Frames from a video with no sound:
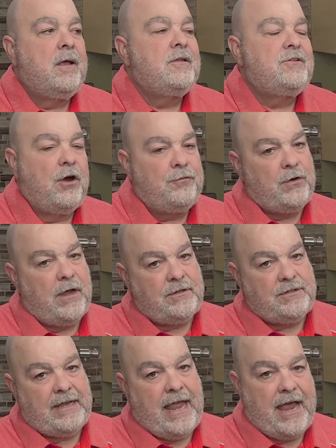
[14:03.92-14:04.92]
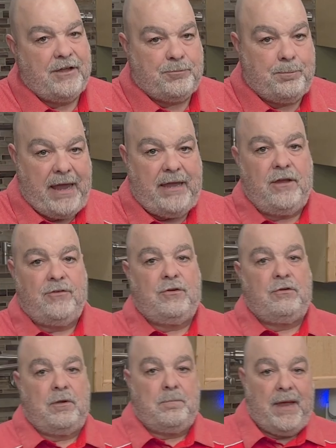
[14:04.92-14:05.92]
Self-rising has baking
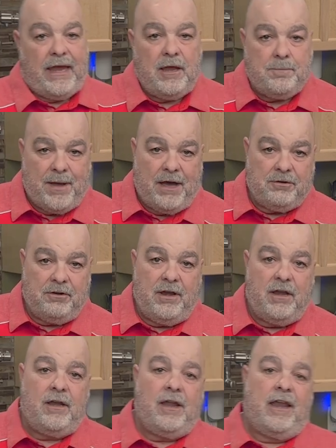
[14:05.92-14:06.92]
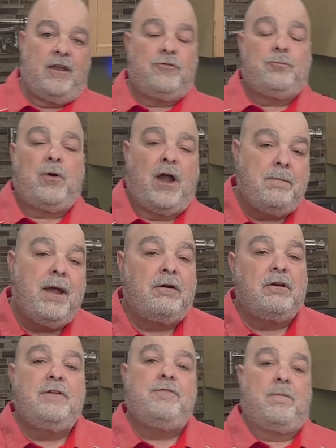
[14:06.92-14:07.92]
soda and baking powder in it, and is
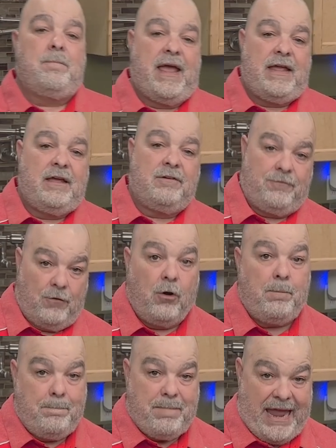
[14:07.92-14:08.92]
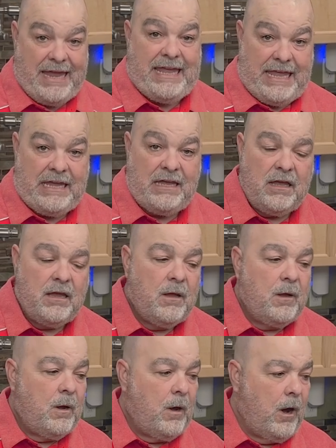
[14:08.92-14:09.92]
primarily for baking.
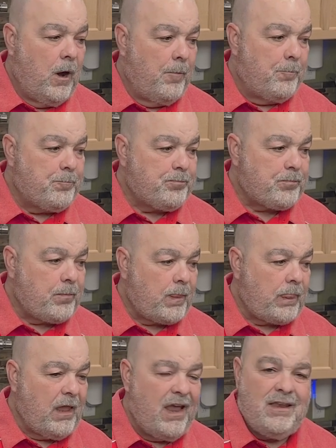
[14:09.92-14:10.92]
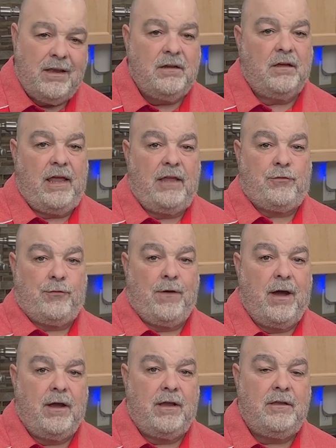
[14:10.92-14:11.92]
And look, it's
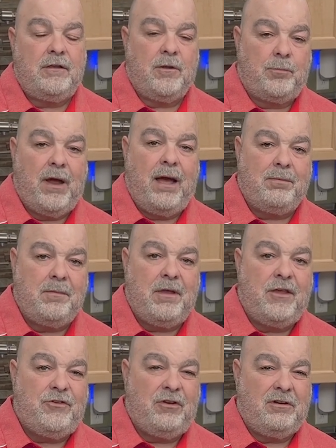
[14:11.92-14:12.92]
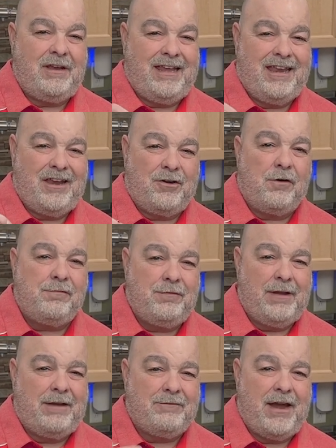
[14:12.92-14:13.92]
fine. The problem is you're going to get an off
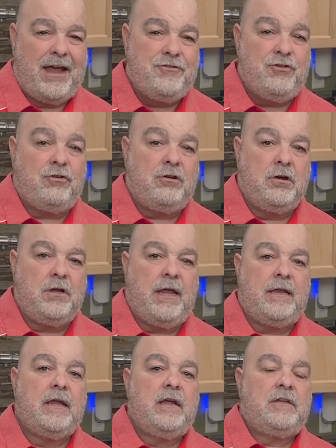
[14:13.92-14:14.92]
flavor as you cook it.